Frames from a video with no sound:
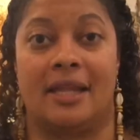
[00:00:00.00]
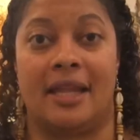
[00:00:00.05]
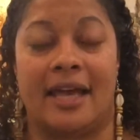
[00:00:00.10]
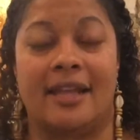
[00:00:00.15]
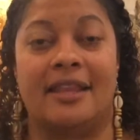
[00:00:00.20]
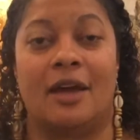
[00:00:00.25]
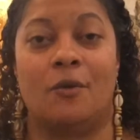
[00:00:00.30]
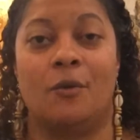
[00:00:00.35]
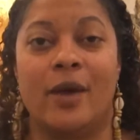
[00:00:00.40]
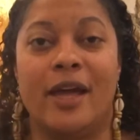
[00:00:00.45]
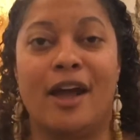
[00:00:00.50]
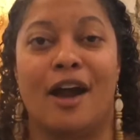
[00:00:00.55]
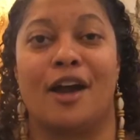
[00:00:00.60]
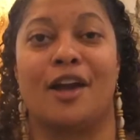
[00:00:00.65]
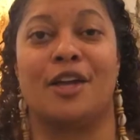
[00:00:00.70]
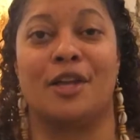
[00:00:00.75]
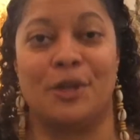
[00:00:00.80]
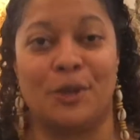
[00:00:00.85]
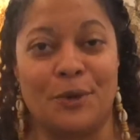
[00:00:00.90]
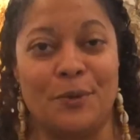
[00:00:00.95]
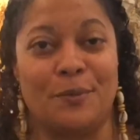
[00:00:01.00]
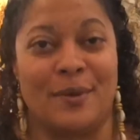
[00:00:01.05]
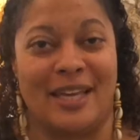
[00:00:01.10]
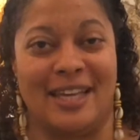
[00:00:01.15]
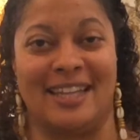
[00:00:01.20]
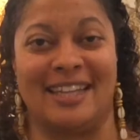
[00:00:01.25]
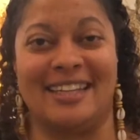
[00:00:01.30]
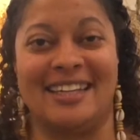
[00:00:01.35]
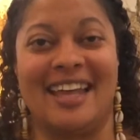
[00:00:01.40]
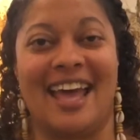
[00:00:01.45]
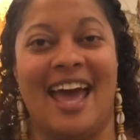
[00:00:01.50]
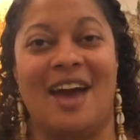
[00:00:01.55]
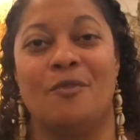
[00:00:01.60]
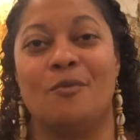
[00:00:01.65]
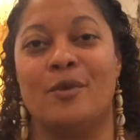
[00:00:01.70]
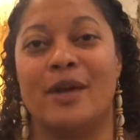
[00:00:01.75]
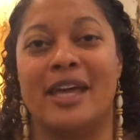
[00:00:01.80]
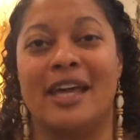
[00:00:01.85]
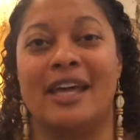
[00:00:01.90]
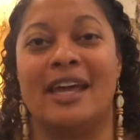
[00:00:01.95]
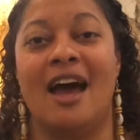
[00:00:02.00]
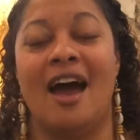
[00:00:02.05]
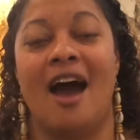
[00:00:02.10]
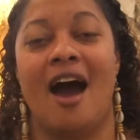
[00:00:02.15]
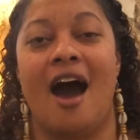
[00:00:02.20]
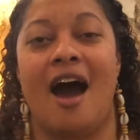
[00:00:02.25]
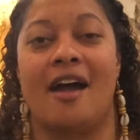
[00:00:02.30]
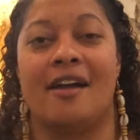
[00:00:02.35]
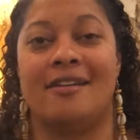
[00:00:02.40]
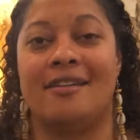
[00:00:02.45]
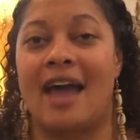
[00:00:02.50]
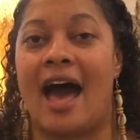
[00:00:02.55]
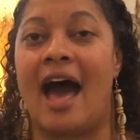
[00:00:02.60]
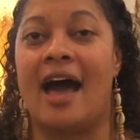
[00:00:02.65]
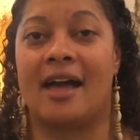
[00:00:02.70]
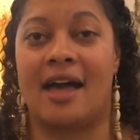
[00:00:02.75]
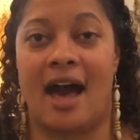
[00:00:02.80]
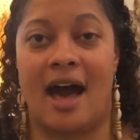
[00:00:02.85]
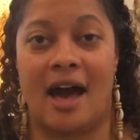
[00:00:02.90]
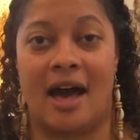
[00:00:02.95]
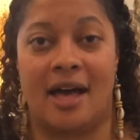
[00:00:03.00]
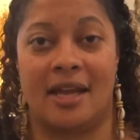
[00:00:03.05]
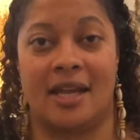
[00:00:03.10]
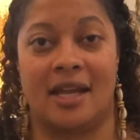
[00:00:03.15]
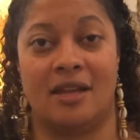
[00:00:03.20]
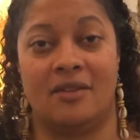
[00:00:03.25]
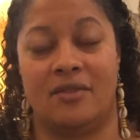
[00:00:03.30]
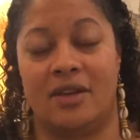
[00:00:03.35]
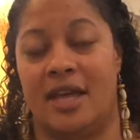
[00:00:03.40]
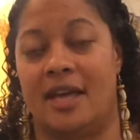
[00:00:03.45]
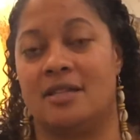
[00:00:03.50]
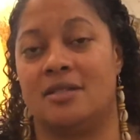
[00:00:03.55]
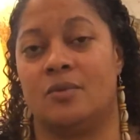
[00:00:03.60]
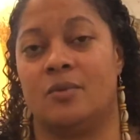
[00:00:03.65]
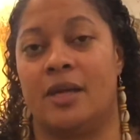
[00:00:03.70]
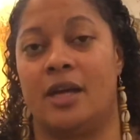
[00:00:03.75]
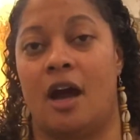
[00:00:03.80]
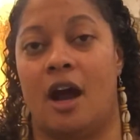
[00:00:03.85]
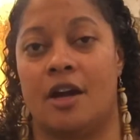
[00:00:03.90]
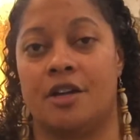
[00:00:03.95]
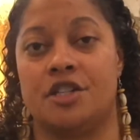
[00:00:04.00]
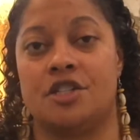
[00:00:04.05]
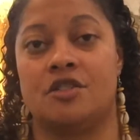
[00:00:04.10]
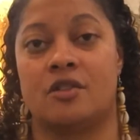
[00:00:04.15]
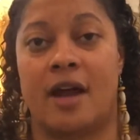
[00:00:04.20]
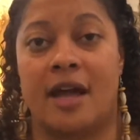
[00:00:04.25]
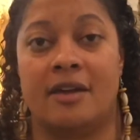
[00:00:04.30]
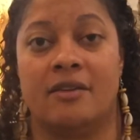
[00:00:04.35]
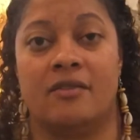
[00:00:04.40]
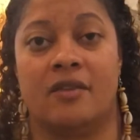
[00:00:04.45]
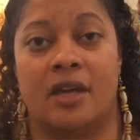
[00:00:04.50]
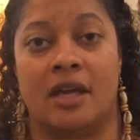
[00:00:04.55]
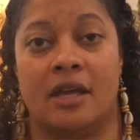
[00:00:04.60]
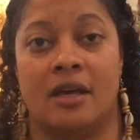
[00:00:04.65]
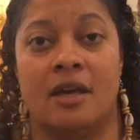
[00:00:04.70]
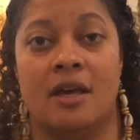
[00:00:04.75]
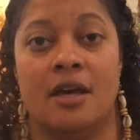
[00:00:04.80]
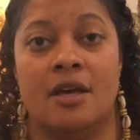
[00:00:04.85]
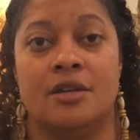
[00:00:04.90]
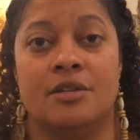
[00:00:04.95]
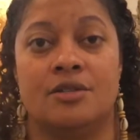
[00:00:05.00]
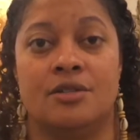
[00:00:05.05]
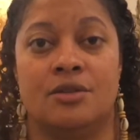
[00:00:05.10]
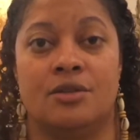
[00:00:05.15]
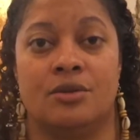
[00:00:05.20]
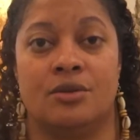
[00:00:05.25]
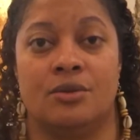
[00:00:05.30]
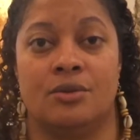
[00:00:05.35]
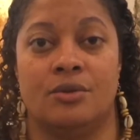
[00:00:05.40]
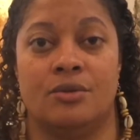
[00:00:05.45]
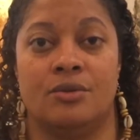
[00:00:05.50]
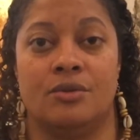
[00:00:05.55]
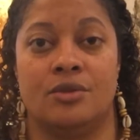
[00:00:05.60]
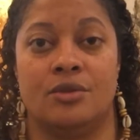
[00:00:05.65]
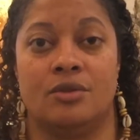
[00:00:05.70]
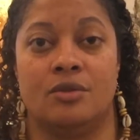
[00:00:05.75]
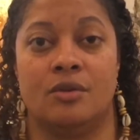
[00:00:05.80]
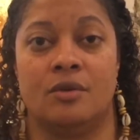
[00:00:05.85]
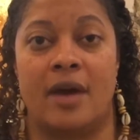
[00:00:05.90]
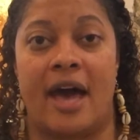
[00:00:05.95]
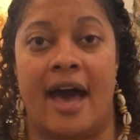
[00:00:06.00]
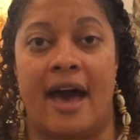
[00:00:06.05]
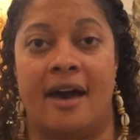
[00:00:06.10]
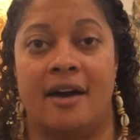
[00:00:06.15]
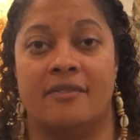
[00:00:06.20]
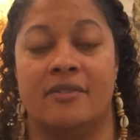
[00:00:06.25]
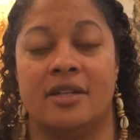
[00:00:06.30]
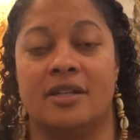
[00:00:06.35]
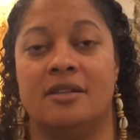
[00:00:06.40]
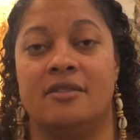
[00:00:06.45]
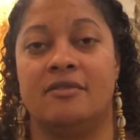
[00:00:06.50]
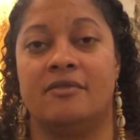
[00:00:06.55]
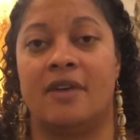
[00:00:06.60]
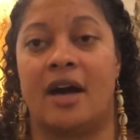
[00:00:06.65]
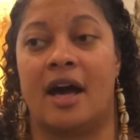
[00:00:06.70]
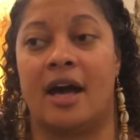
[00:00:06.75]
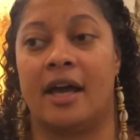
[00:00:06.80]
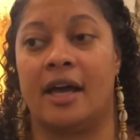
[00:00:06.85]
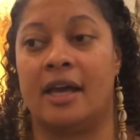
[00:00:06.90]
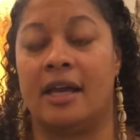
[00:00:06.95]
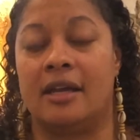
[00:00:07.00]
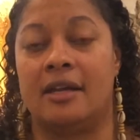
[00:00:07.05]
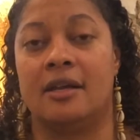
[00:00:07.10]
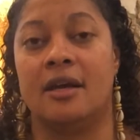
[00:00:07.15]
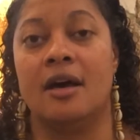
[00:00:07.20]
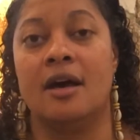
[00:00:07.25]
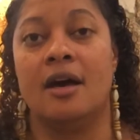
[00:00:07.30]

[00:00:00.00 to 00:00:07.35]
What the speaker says: like that we are human and we are not God, even as we are striving to have a divine